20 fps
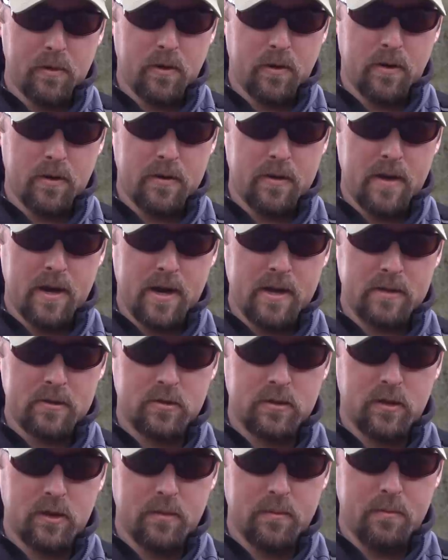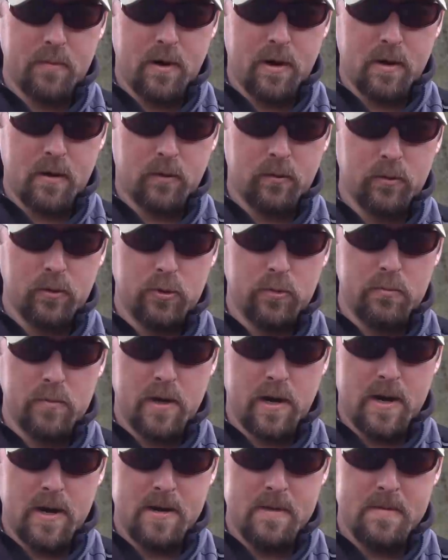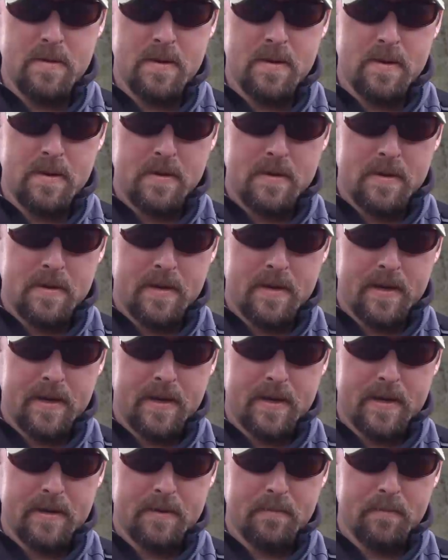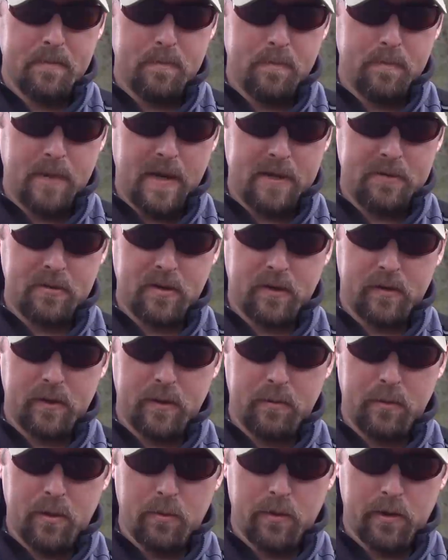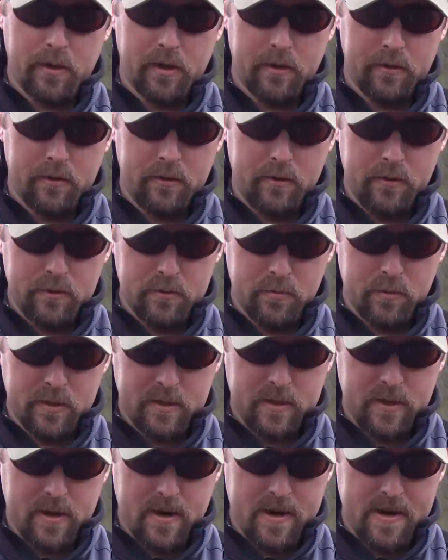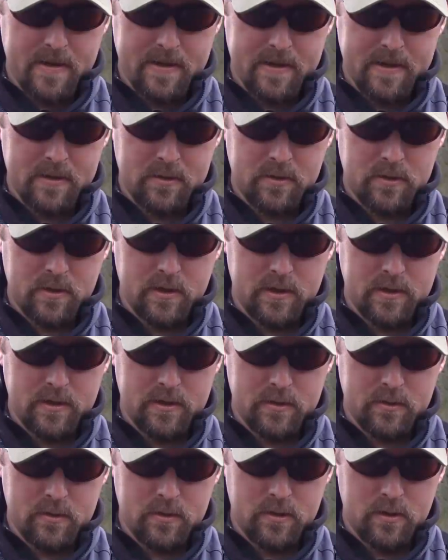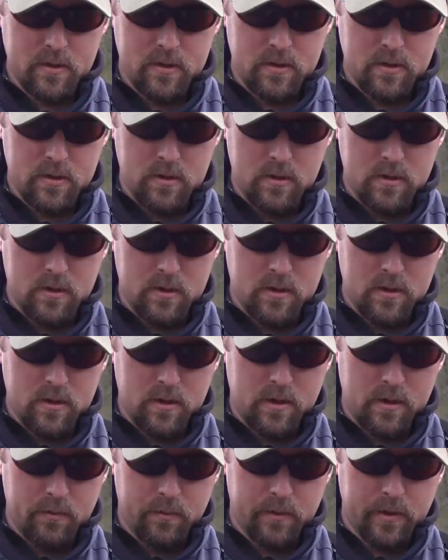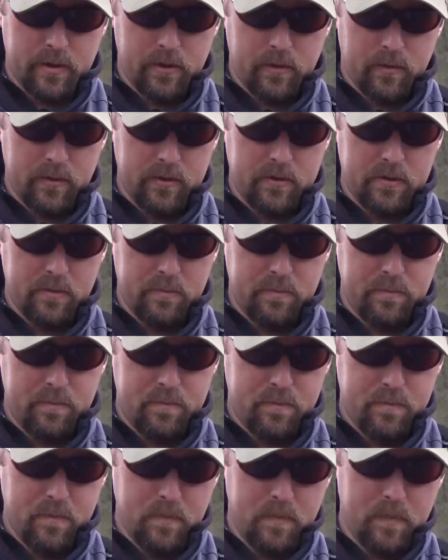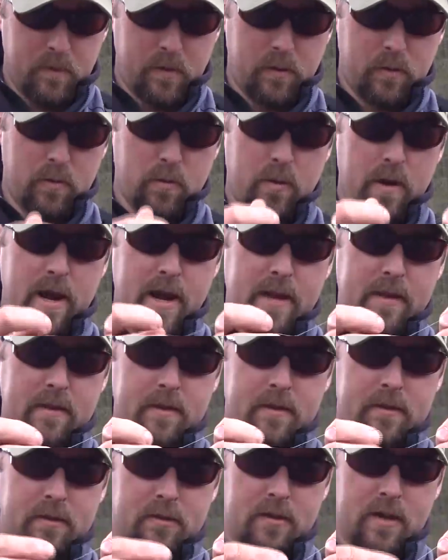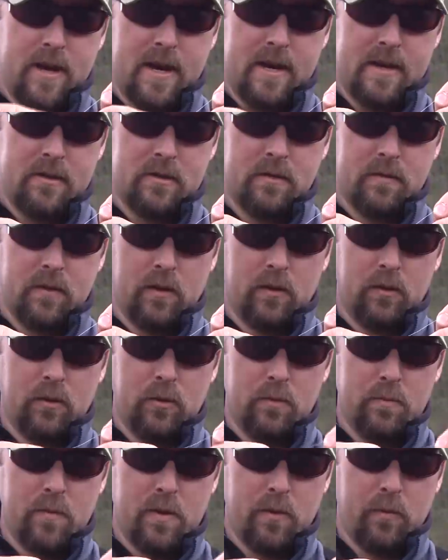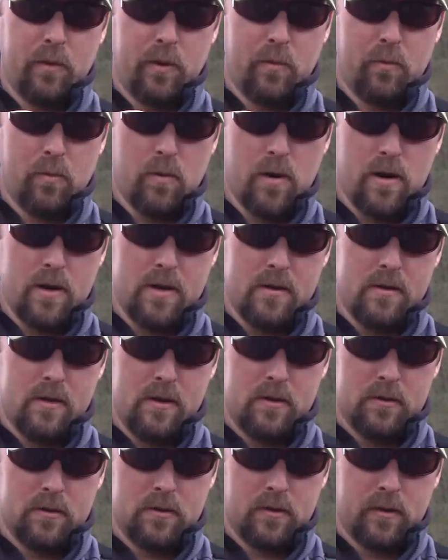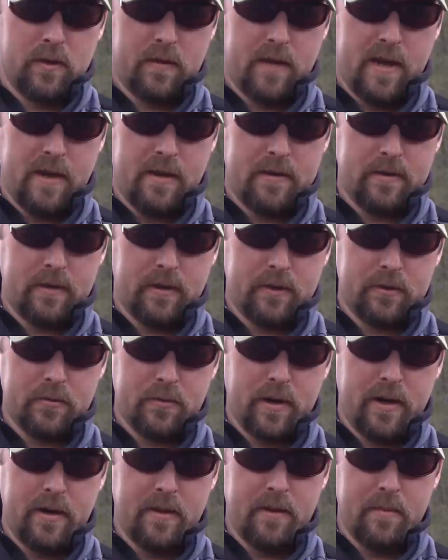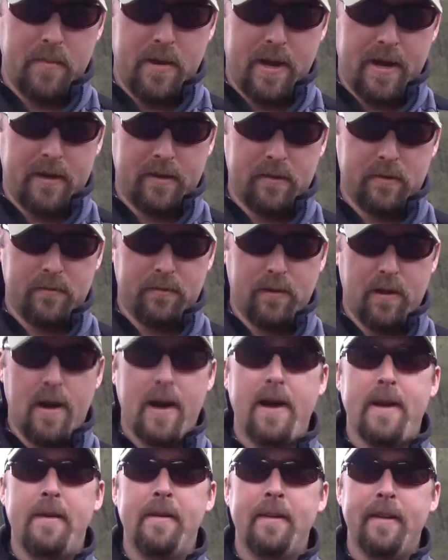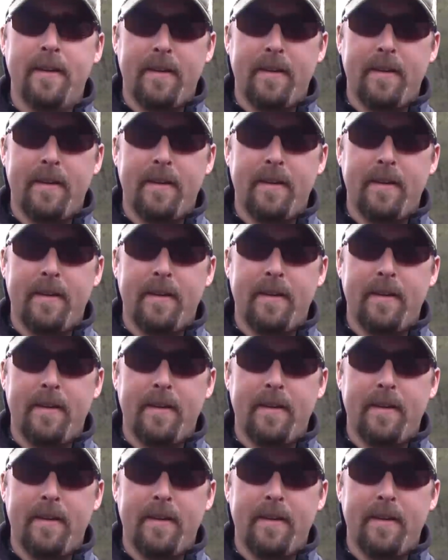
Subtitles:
call a non-slip mono loop knot. And basically what we're going to do as we tie this is we're going to create the size of the loop that we want so that that hook is right at the back of the fly.